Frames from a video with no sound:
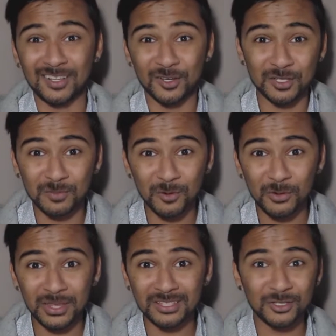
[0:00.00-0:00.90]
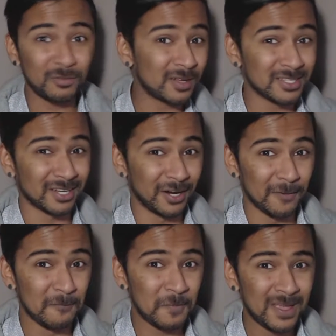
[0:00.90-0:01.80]
kilos more than 2 months ago.
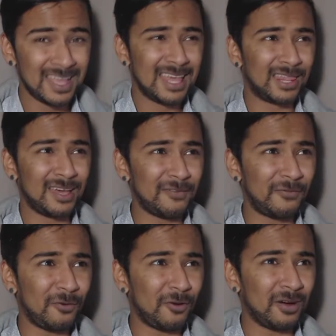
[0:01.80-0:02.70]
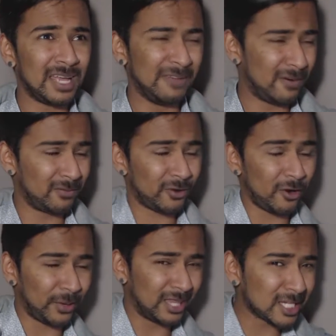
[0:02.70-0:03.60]
Therefore, if I'm
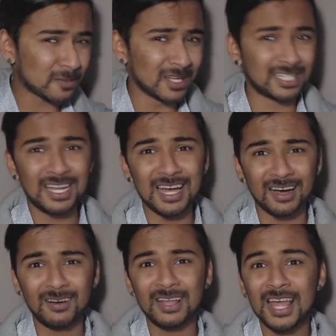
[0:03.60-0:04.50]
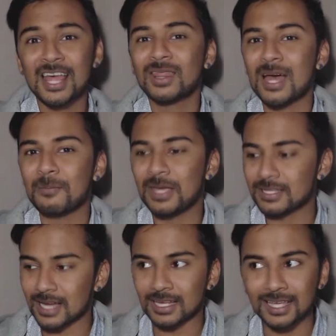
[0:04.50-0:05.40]
growing this much now, that
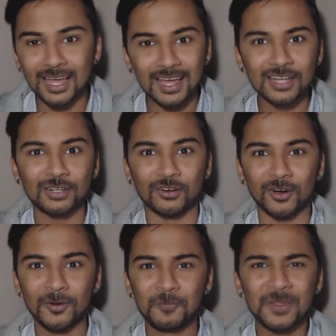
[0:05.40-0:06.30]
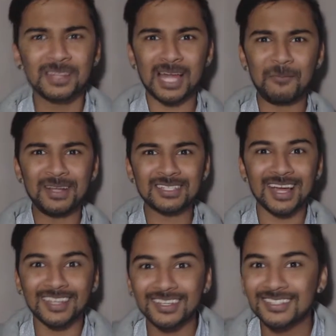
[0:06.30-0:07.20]
means I can grow. That means
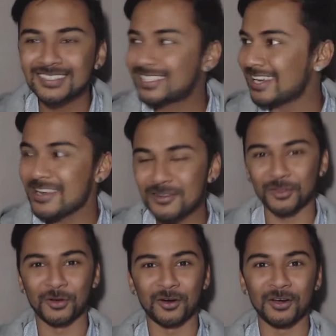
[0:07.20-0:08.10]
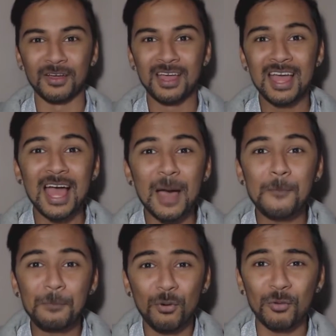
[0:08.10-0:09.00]
I can continue to grow.
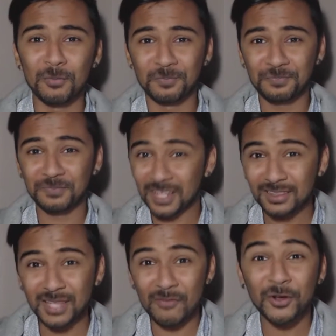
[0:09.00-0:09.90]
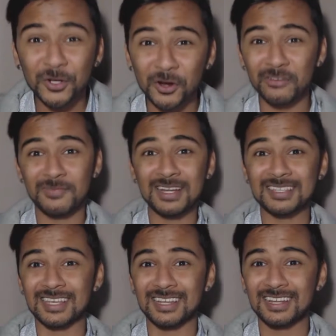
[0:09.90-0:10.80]
And boom, they've got a growth
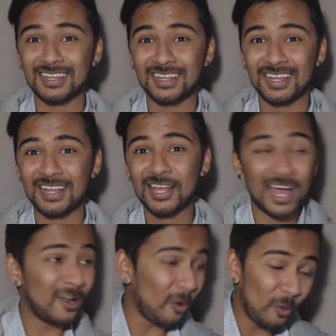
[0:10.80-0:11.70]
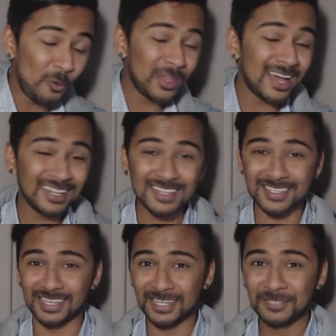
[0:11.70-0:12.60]
mindset. And all that is,
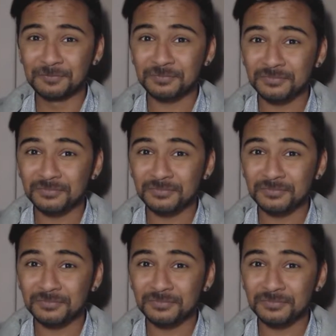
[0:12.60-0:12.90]
yeah,